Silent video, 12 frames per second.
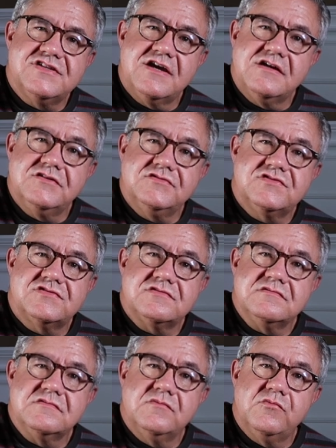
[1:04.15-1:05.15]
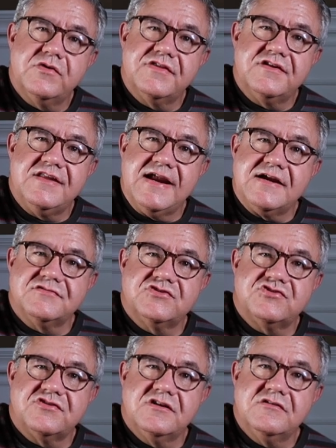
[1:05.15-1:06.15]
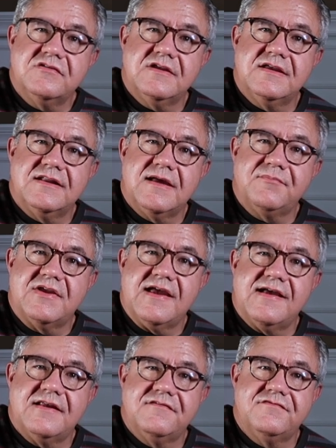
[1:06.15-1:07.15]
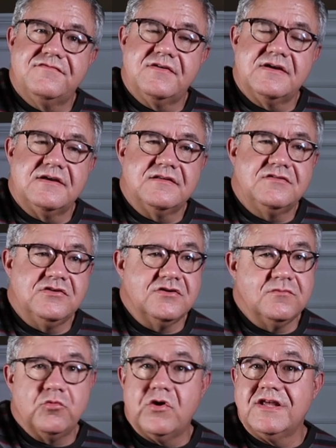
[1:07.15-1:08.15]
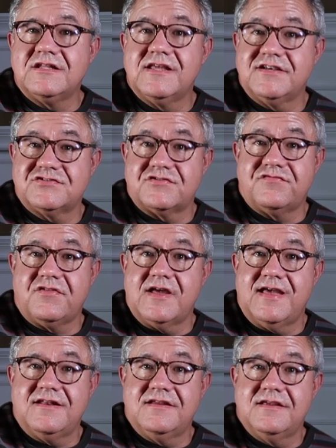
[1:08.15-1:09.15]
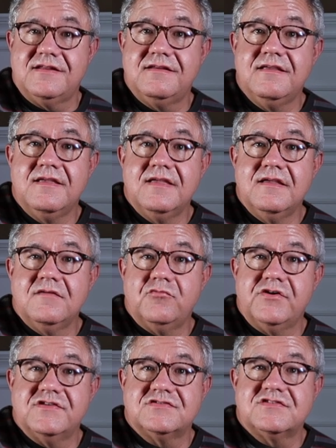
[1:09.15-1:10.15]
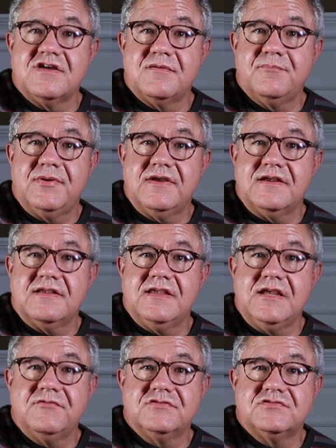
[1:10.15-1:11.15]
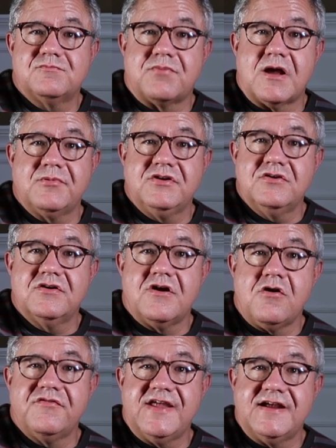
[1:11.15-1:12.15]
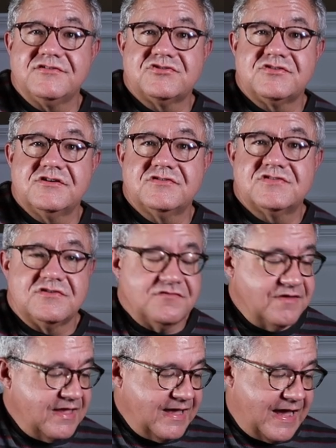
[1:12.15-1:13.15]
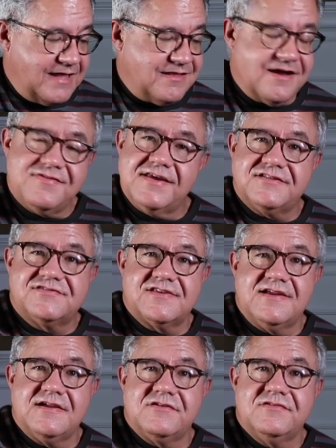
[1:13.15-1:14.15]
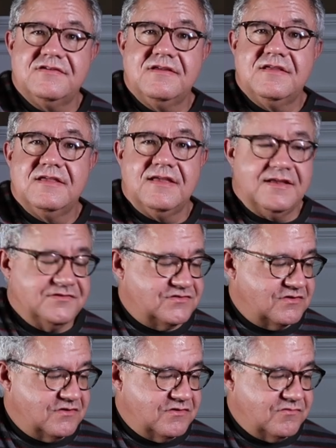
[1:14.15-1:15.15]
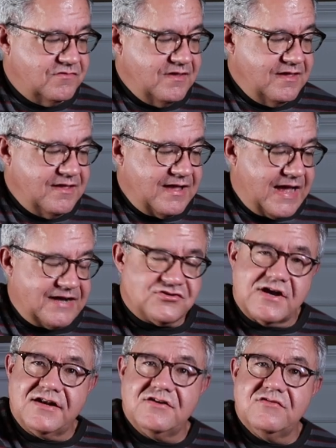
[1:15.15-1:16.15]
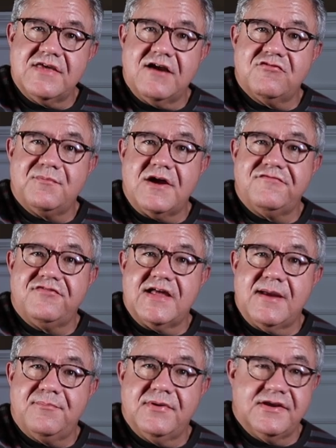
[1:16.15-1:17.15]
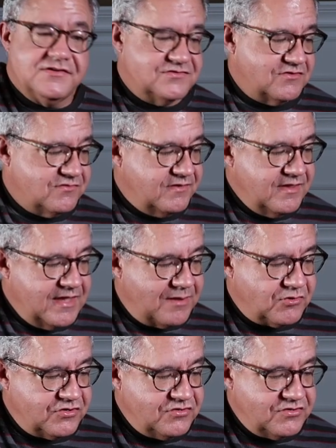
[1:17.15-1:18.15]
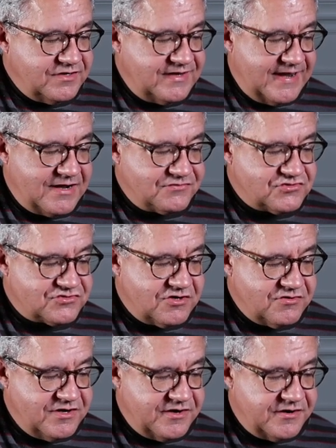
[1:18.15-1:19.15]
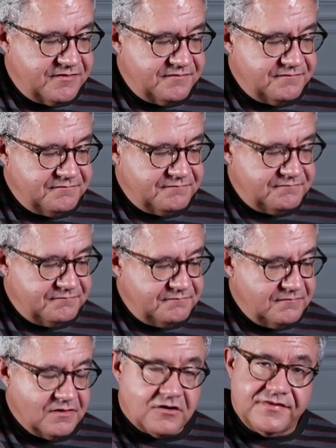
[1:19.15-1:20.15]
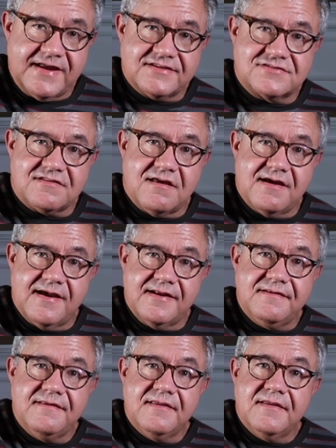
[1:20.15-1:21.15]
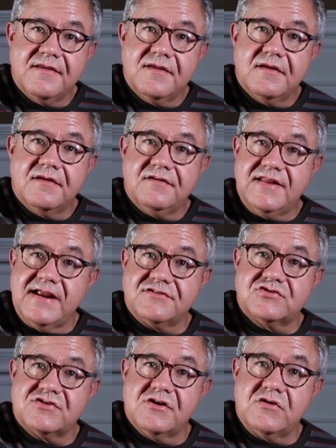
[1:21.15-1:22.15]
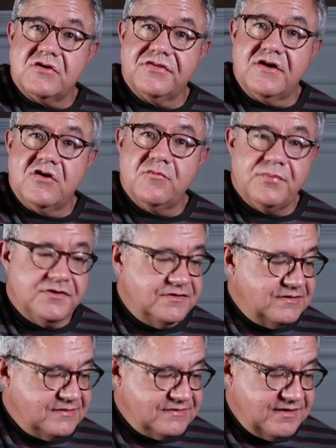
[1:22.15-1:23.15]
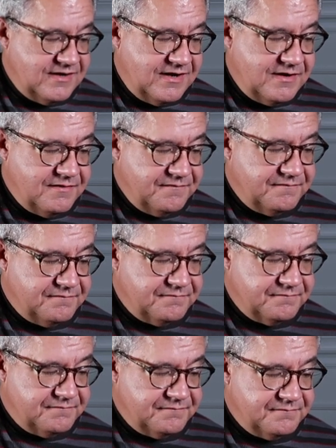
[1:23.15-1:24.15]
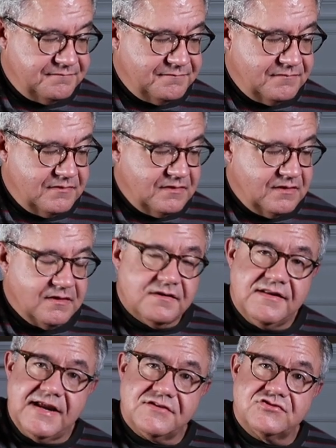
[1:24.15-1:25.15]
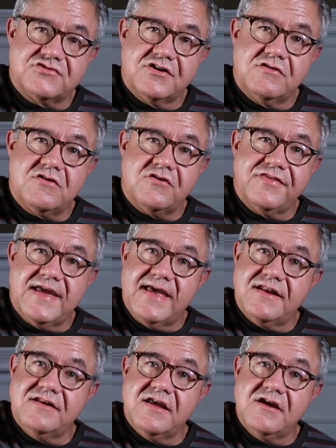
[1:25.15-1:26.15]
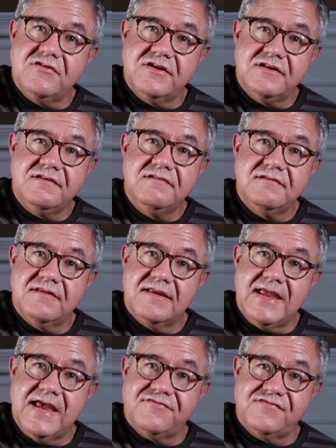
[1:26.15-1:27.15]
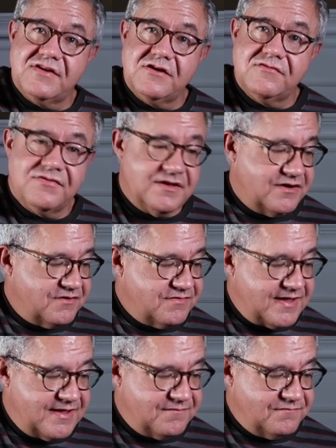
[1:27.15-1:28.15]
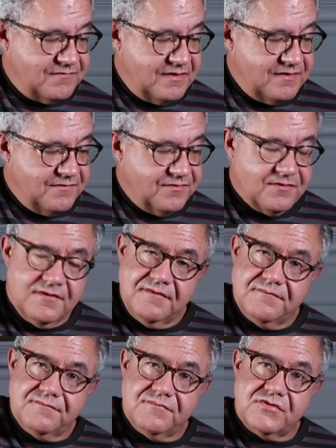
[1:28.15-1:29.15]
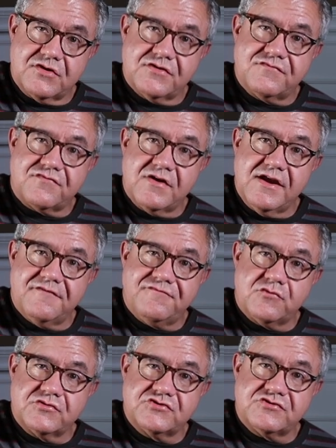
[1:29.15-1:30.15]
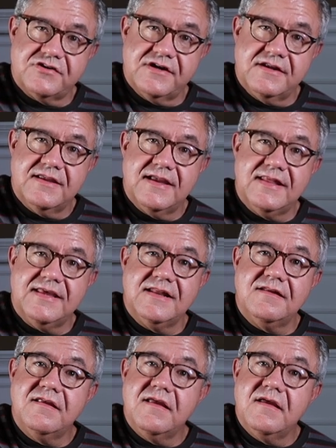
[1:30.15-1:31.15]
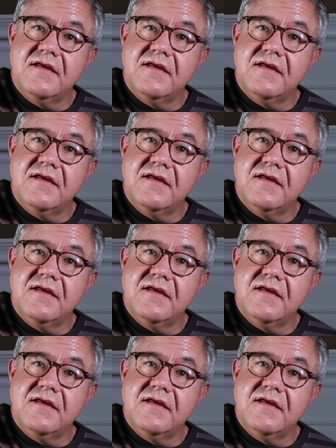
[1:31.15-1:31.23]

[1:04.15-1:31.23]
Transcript: notes with a downstroke, and I'm kind of uh, doing what Lester Flatt did with his thumb pick. He was probably doing all downstrokes, so I like that sound, and so I try to do that with my flat pick. So I'm going to do a downstroke here on that slide, downstroke on the open D, downstroke on that noted F note there, that third fret, fourth string, and then